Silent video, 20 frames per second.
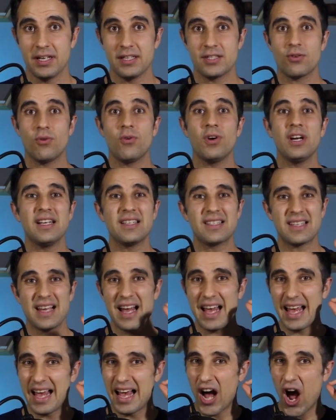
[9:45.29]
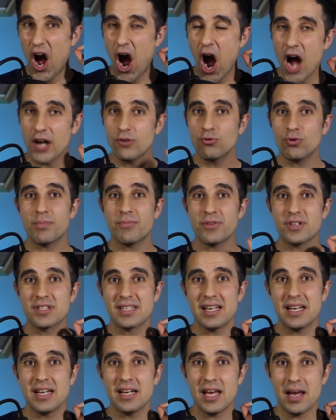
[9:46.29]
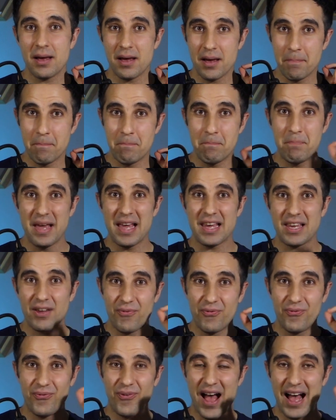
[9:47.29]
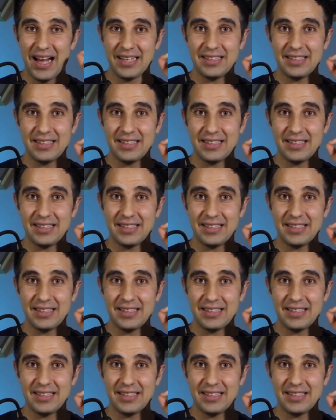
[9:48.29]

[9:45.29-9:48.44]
So it's 100% a big fat